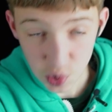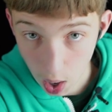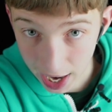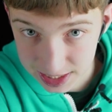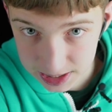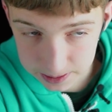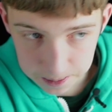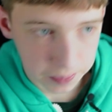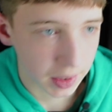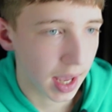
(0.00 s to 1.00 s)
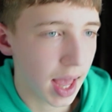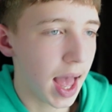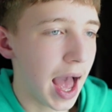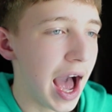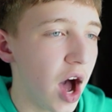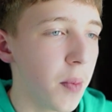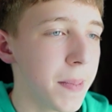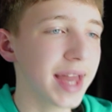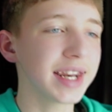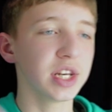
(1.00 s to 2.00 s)
tracks how
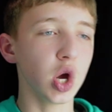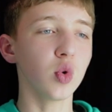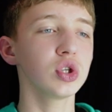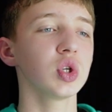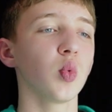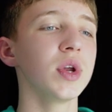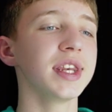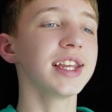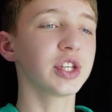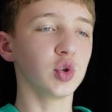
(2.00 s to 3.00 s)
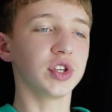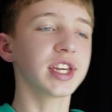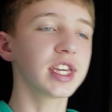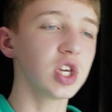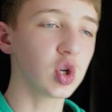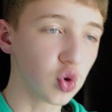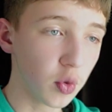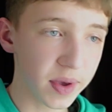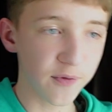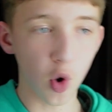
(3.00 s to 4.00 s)
many nodes we need to
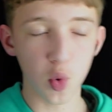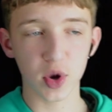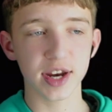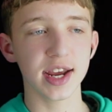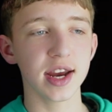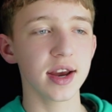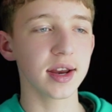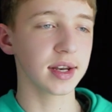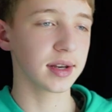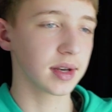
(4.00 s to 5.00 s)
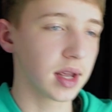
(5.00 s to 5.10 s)
dequeue before we